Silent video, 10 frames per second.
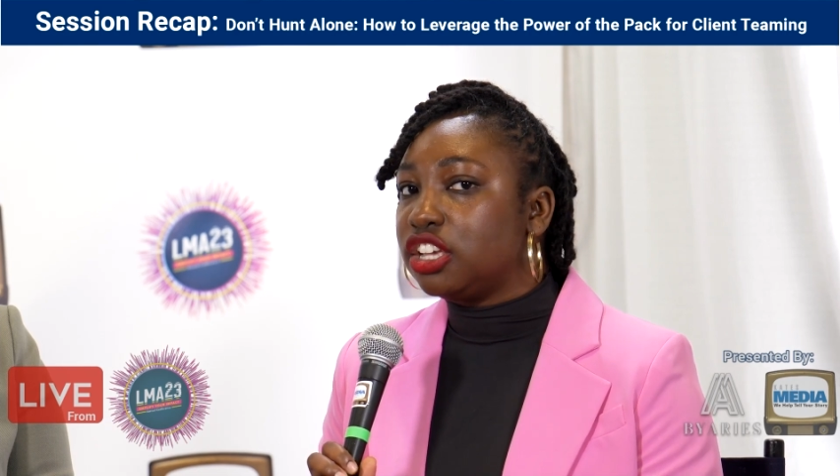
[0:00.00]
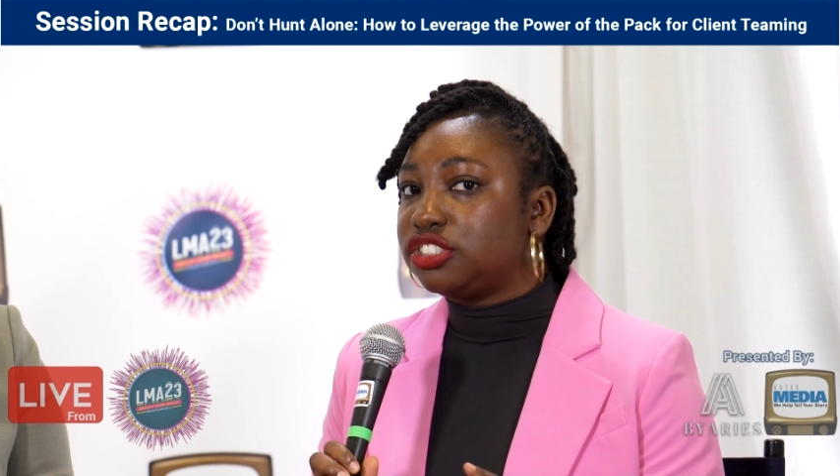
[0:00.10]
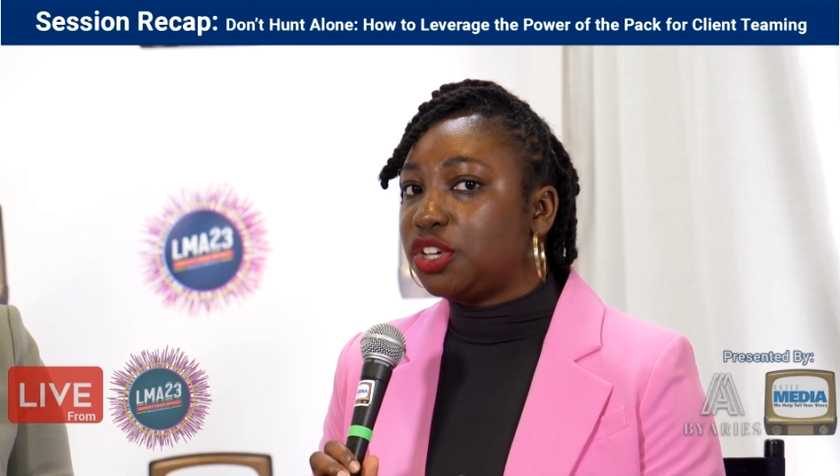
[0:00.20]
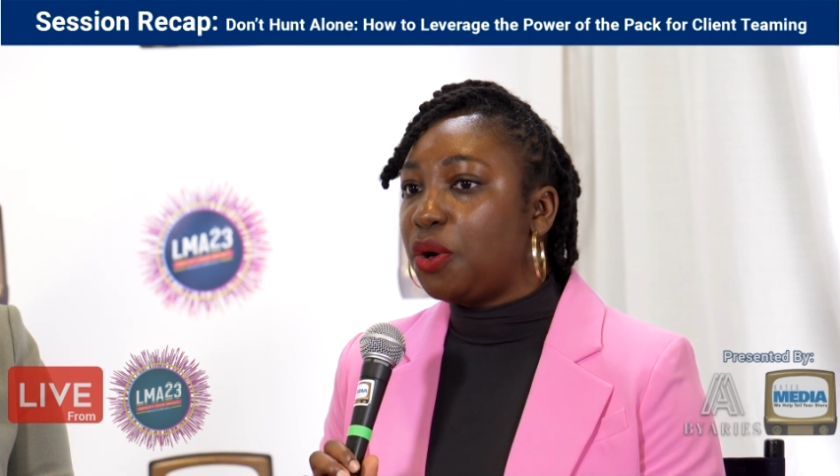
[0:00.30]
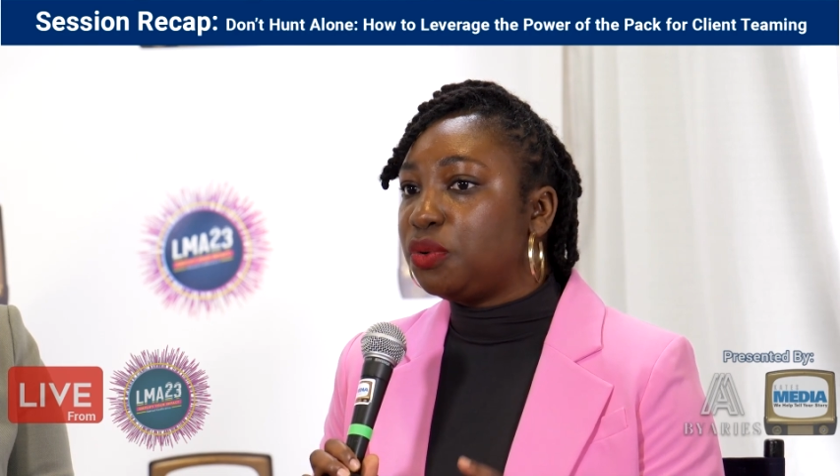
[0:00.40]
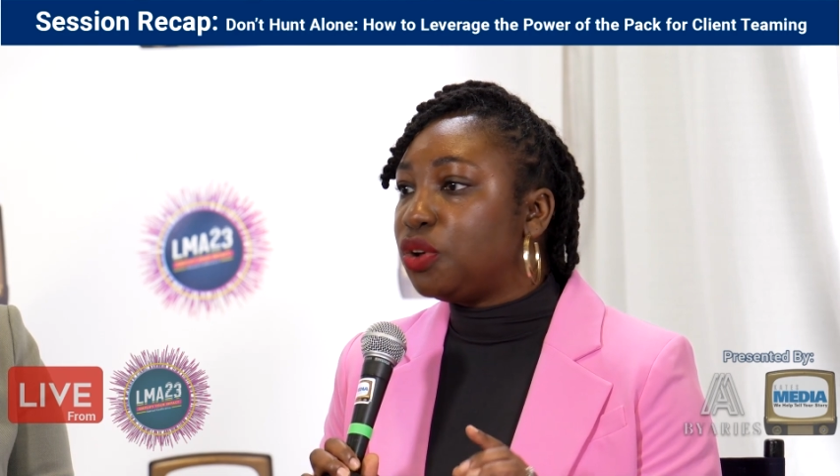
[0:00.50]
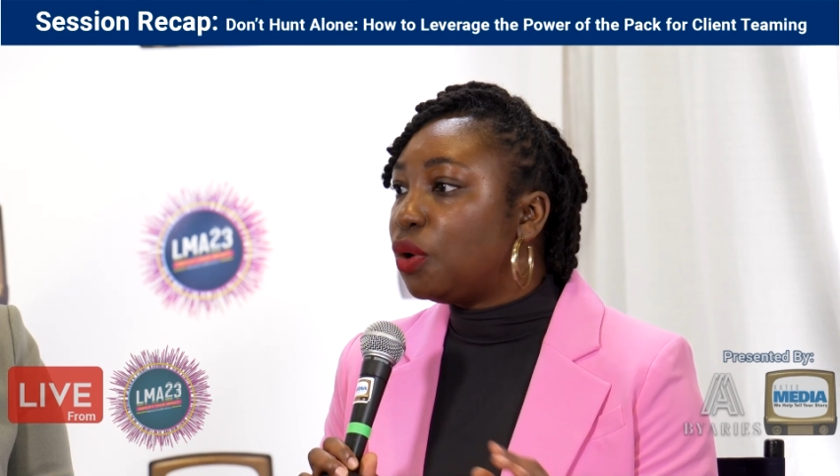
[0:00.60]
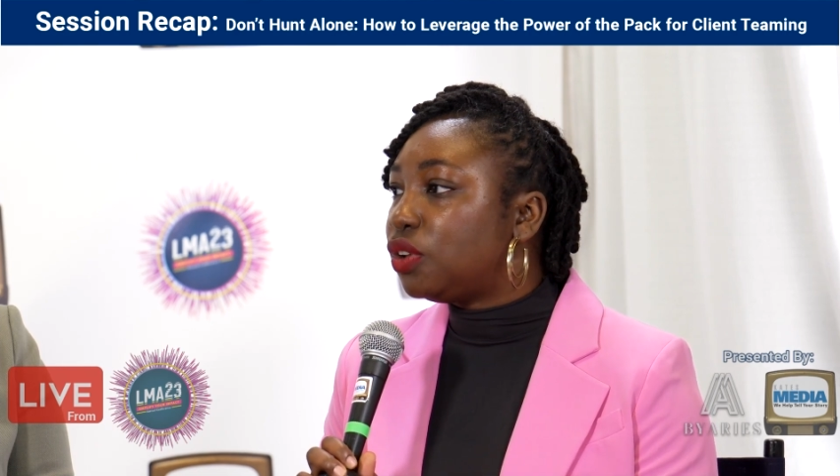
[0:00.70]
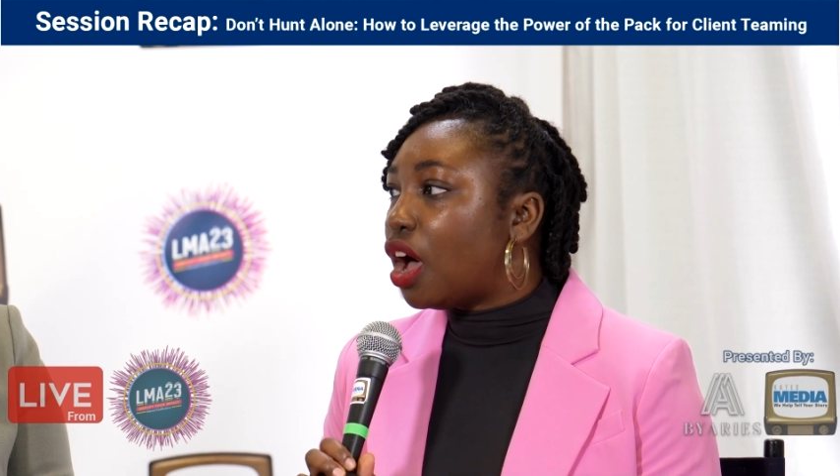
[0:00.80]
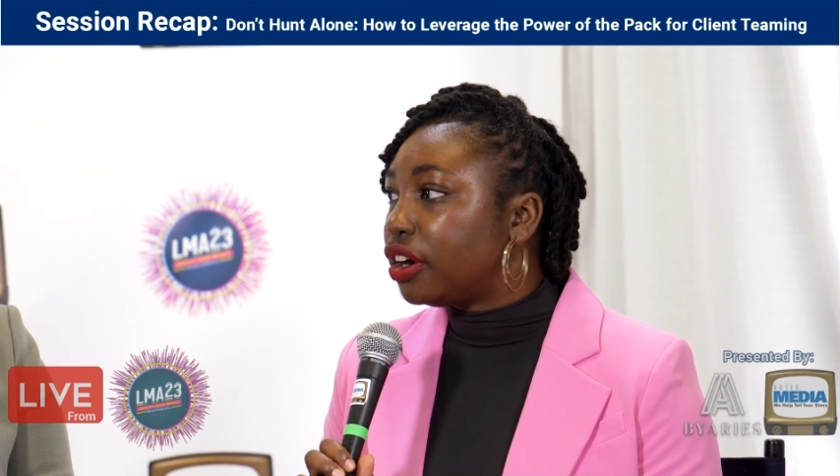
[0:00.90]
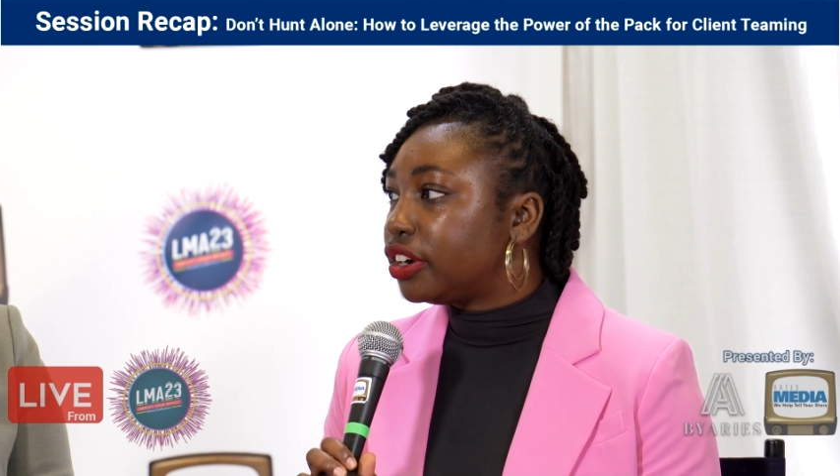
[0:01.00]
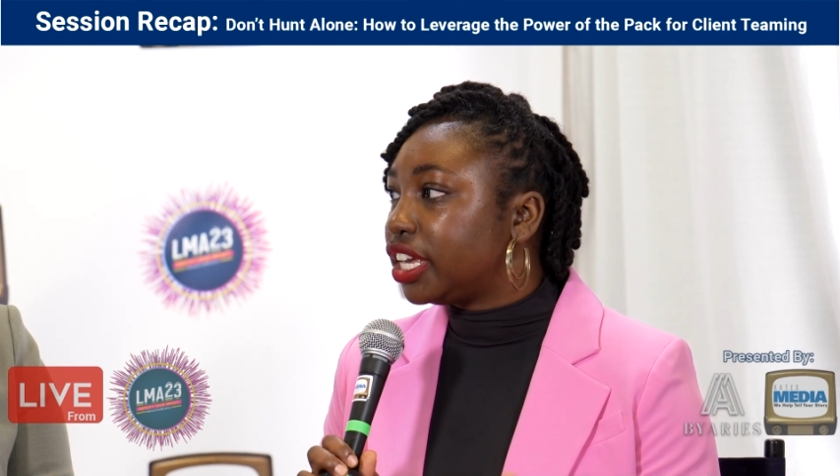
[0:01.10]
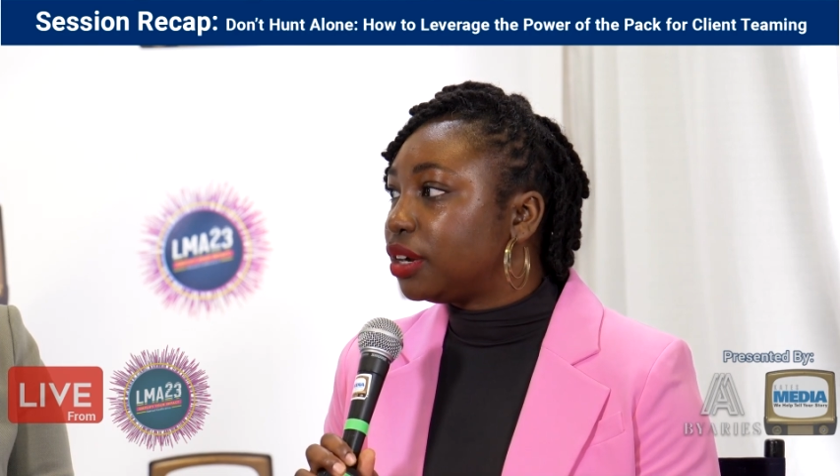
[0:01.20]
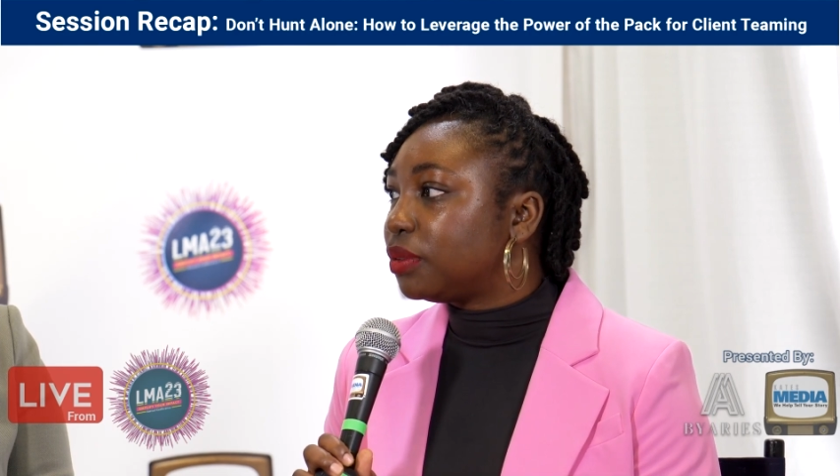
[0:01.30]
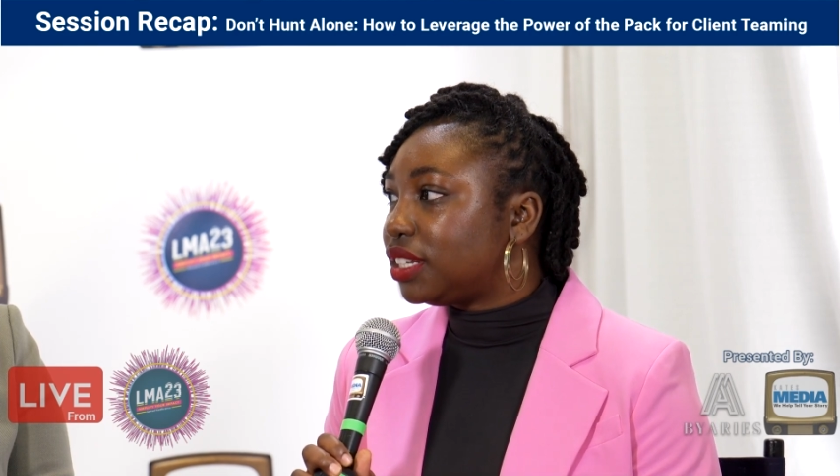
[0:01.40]
So no longer
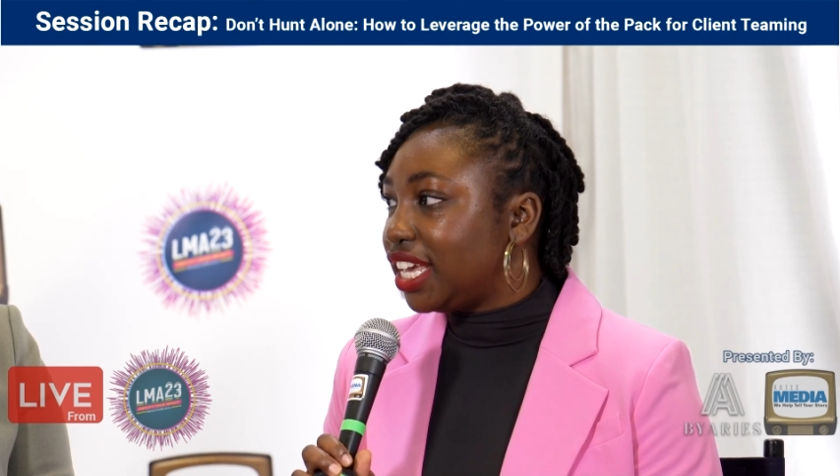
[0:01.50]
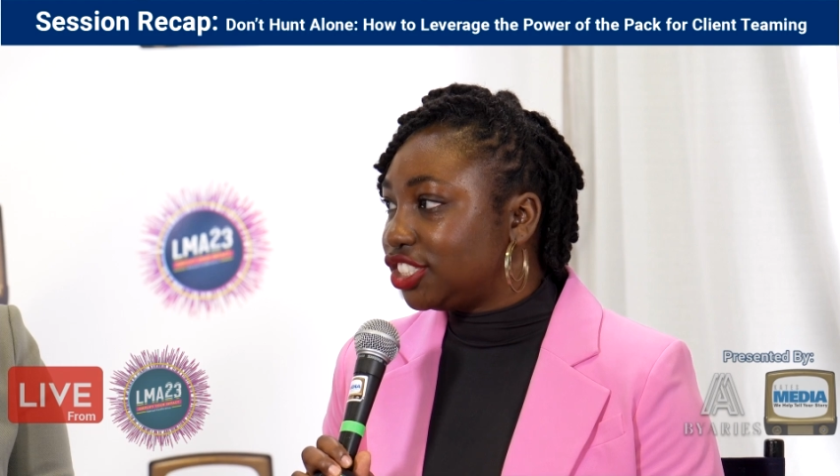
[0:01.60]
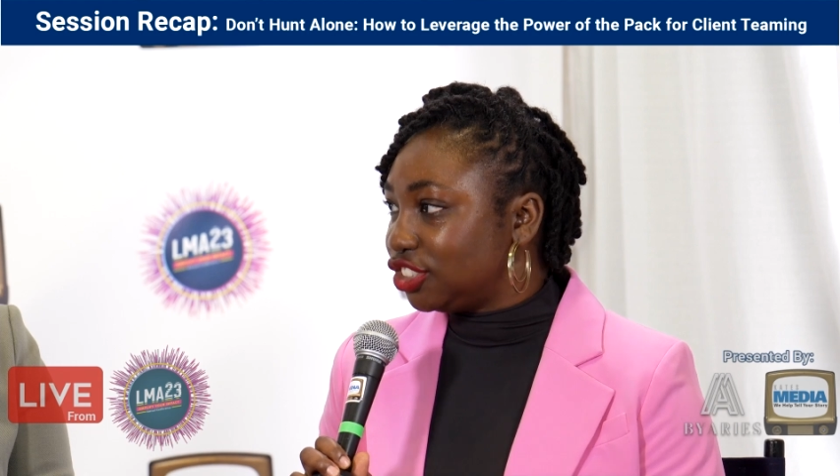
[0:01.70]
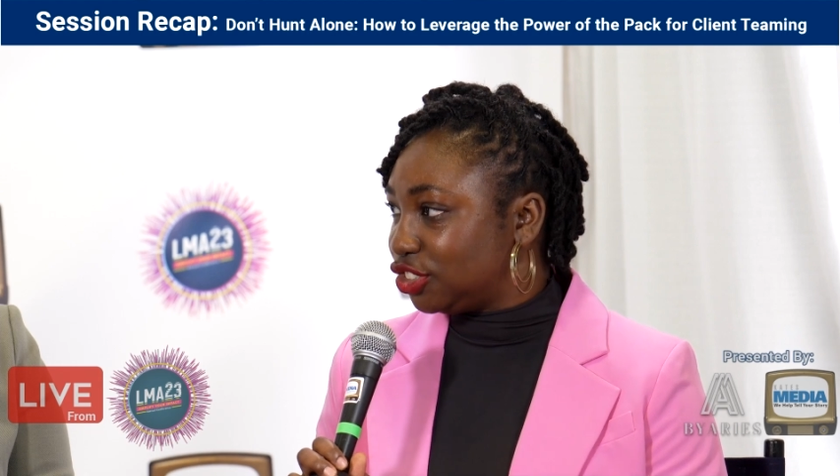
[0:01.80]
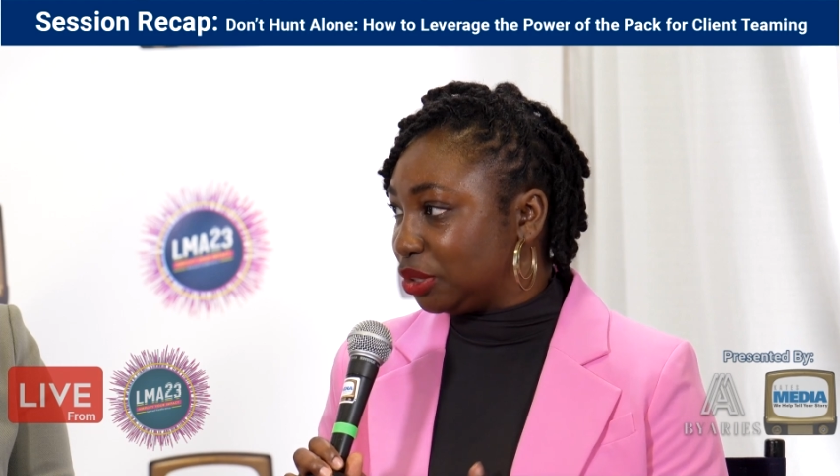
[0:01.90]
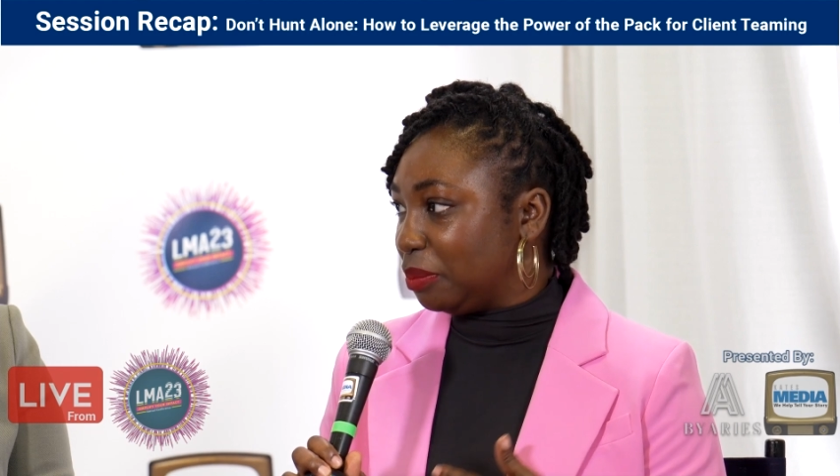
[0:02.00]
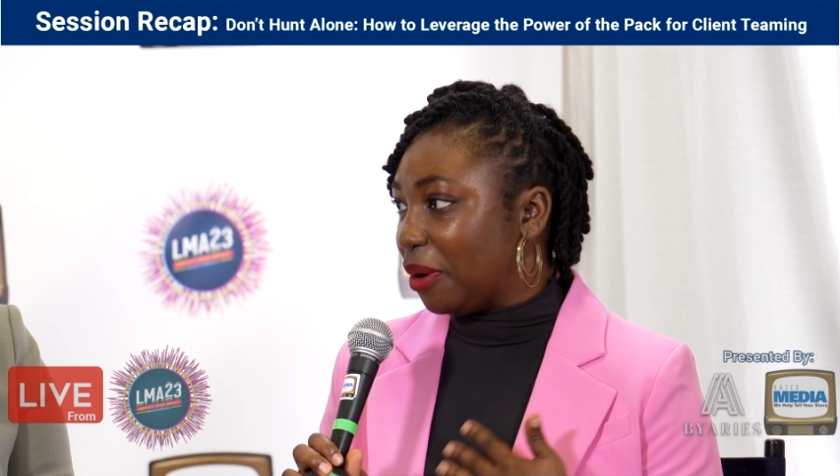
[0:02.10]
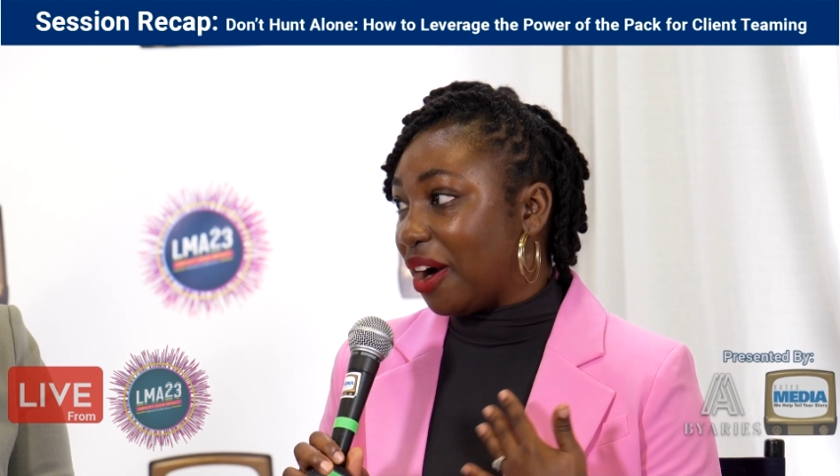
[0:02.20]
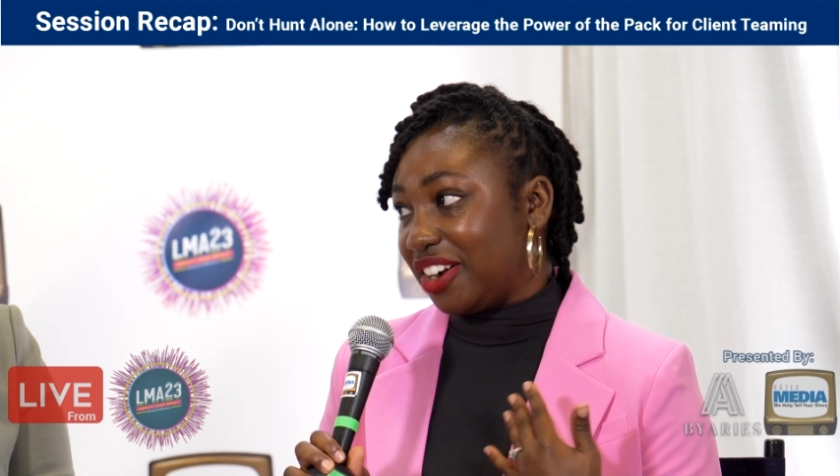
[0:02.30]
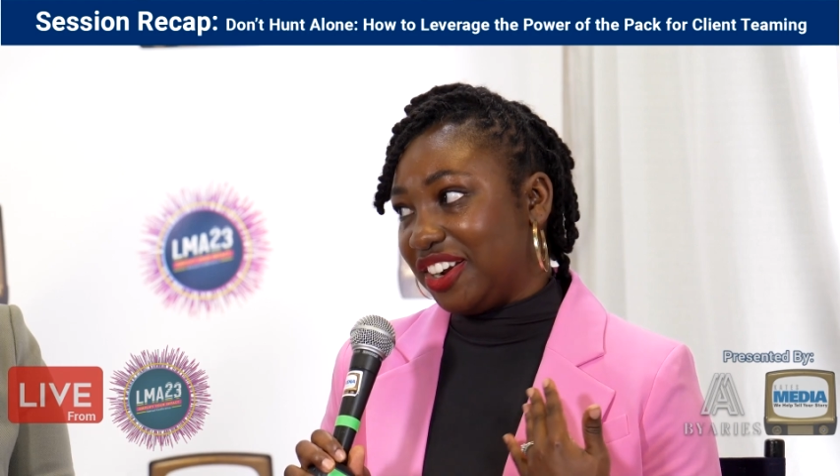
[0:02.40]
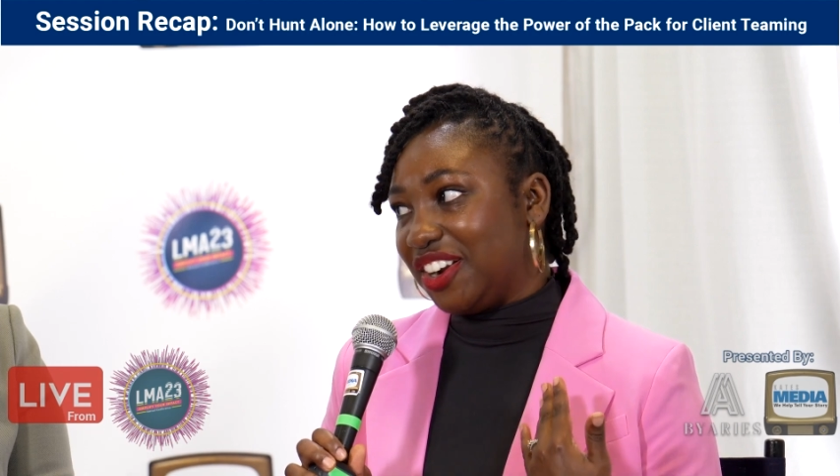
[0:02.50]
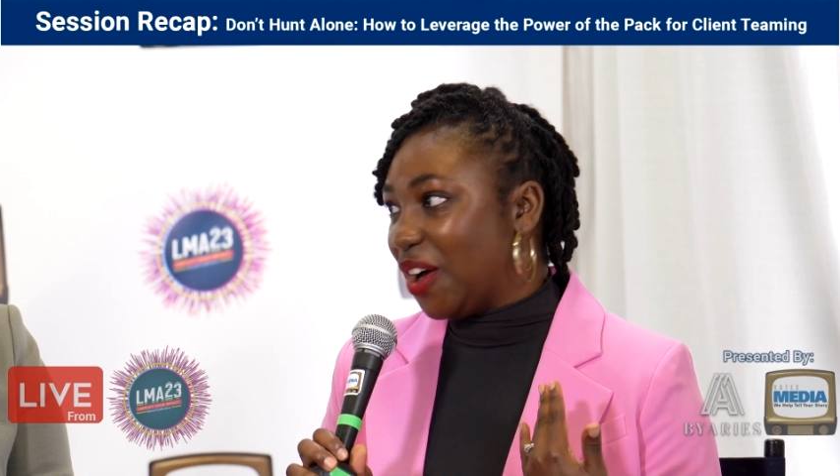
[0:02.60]
can a relationship partner,